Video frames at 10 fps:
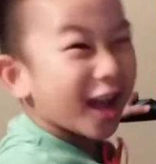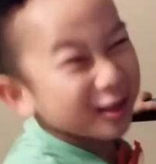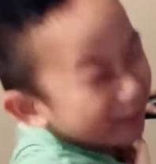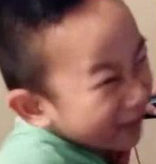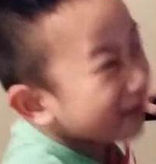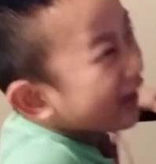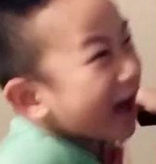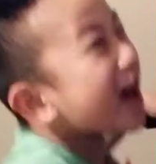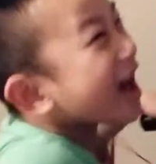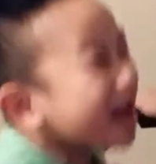super
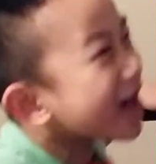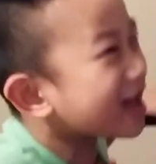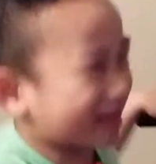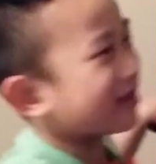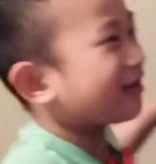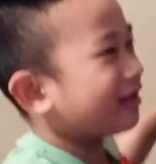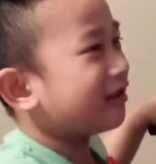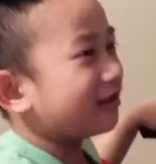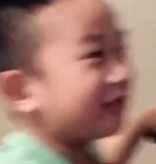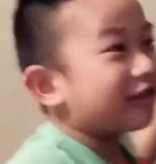fast.
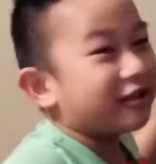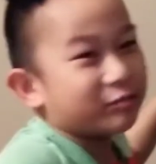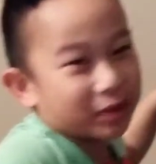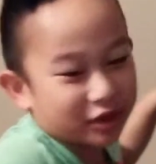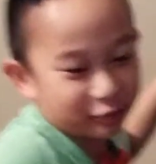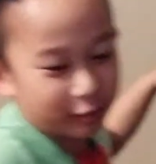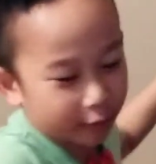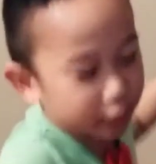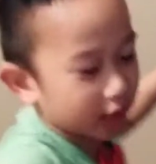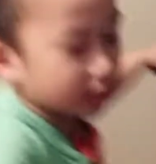But your
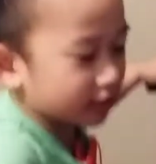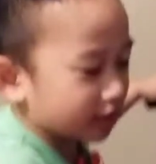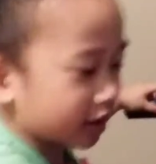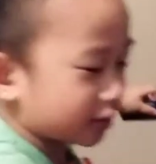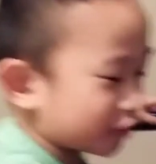mom can eat